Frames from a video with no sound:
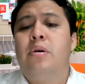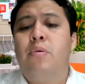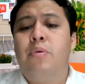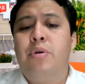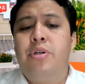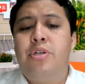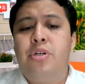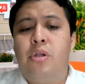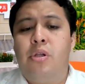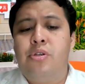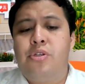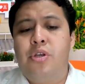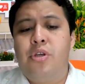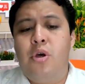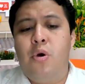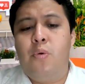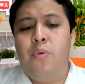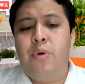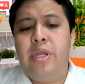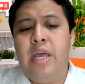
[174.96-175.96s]
which
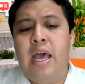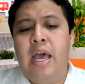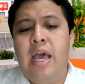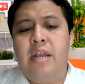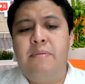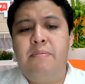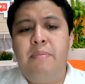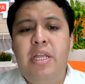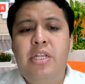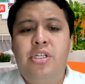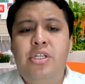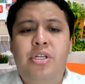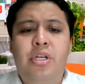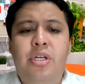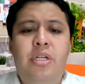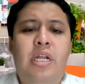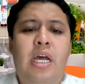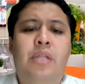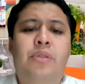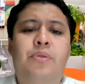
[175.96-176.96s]
also we had
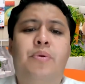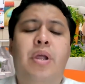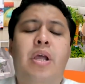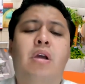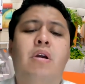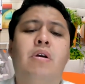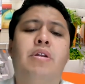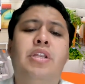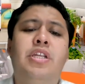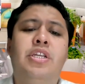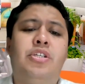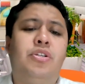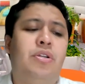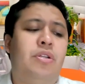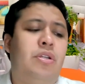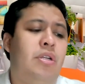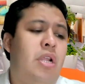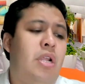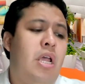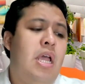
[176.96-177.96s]
mentioned, and the
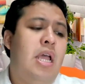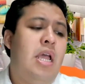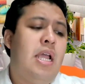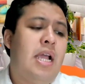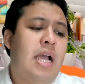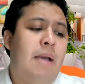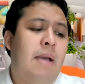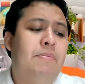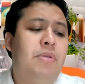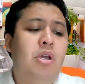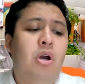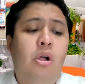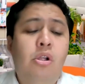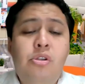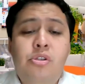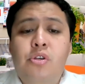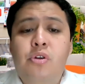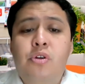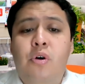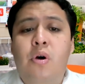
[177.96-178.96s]
recognition can be
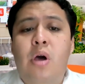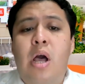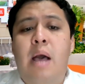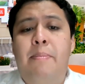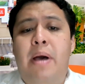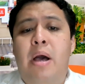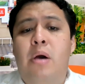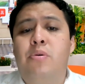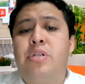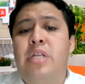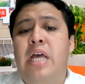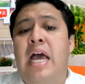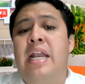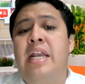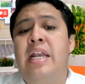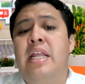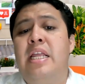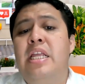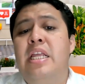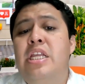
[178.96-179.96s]
also about
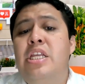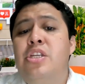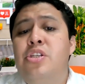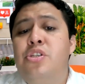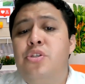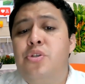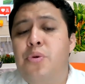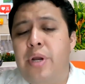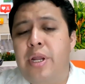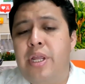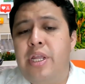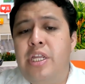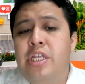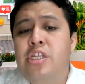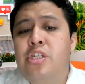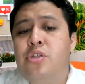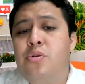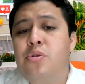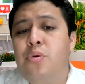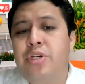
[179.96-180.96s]
an
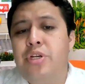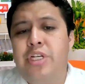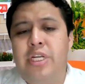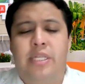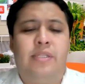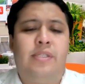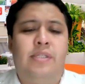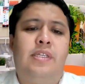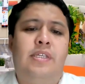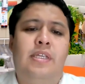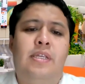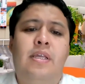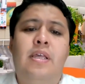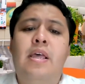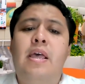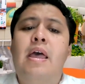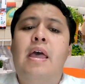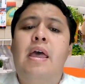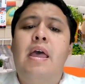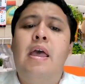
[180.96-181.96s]
insurgency
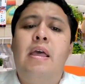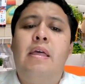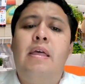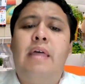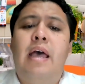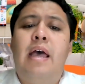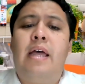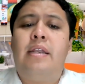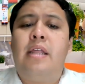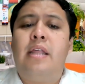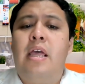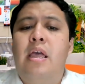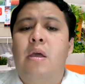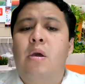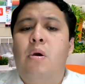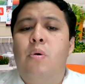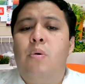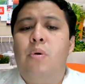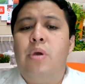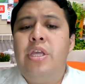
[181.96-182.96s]
that
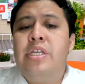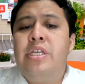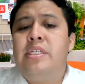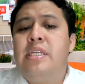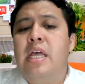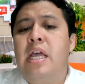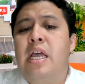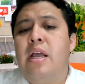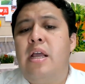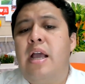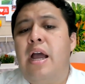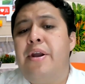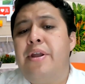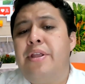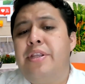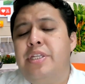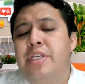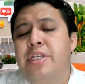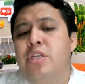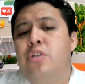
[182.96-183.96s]
is
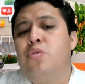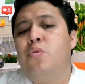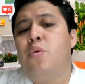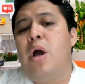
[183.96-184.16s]
guaranteed